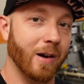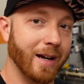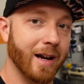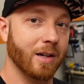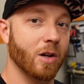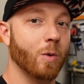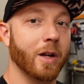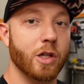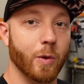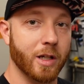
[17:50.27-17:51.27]
I kind of know
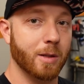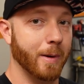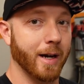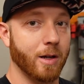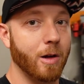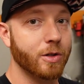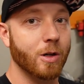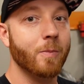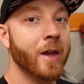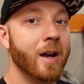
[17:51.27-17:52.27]
what to expect.
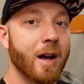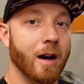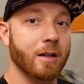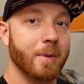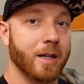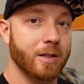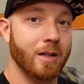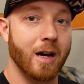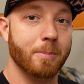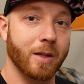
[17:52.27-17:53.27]
Also, I'm gonna make a
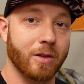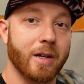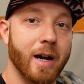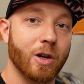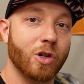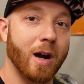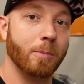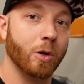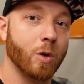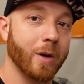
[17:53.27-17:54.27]
stop at the tire shop
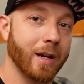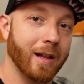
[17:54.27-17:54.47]
real quick.